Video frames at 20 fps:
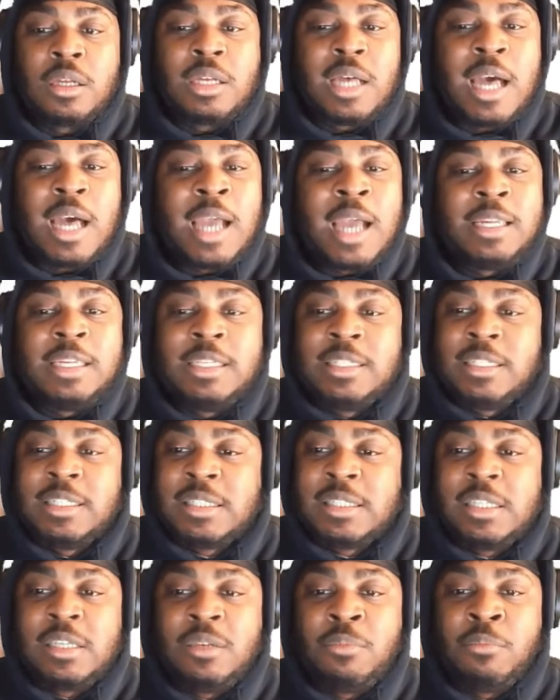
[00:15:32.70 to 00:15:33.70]
I need to
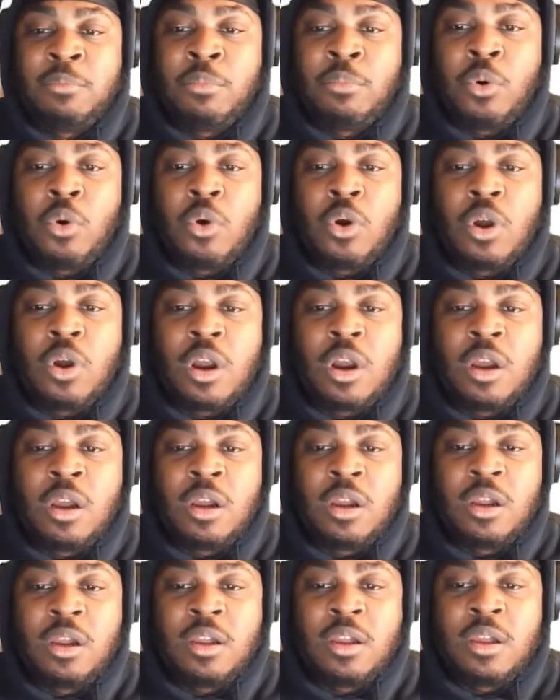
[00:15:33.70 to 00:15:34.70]
see more.
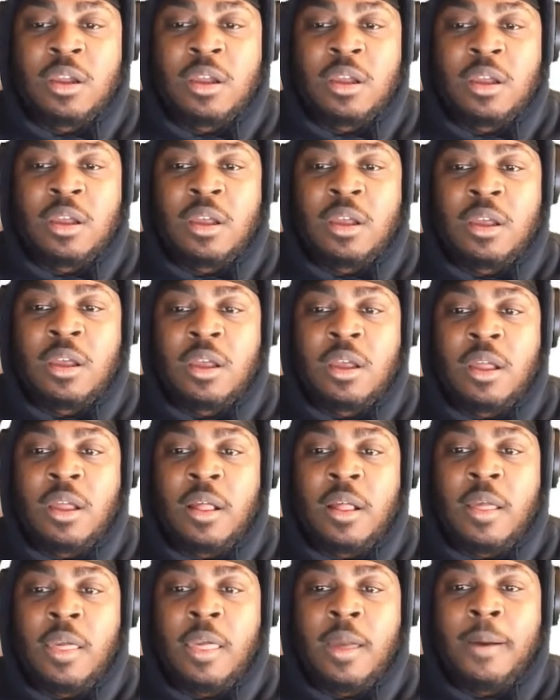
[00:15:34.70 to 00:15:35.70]

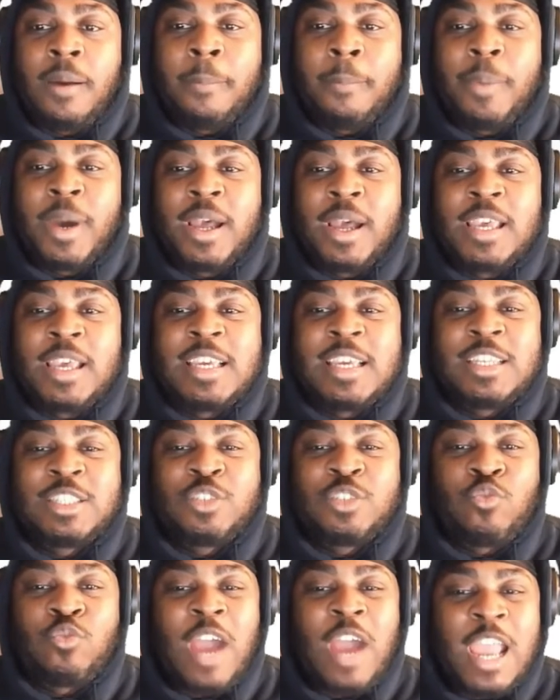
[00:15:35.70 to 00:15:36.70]
But he's
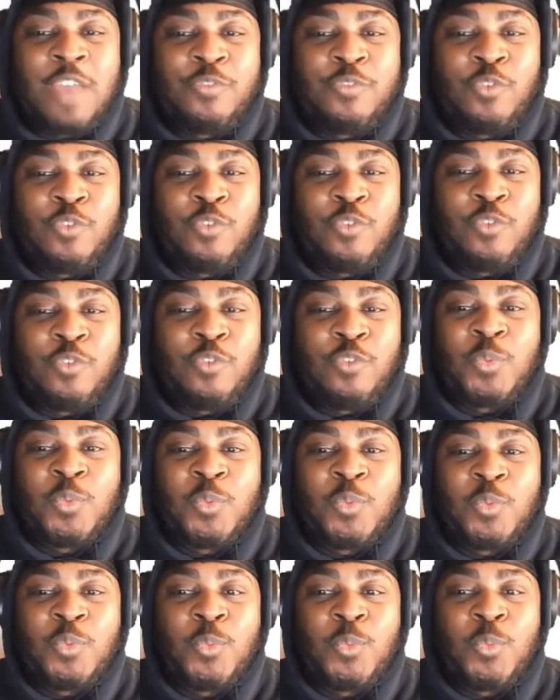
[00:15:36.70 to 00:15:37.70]
rivaled
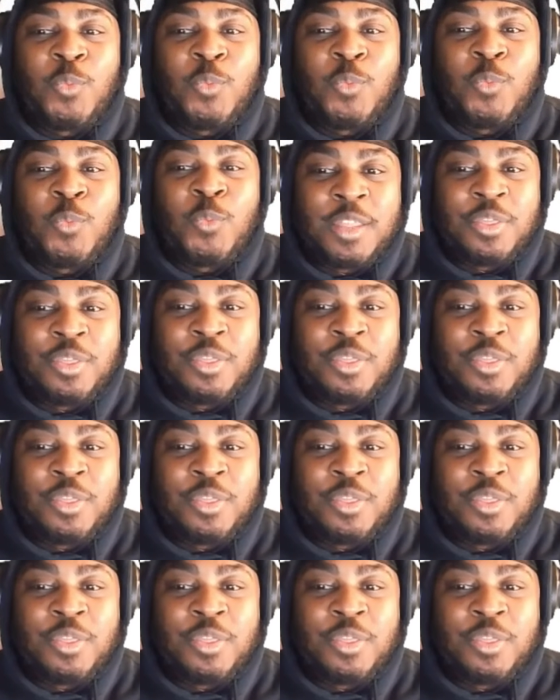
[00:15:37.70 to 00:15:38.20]
with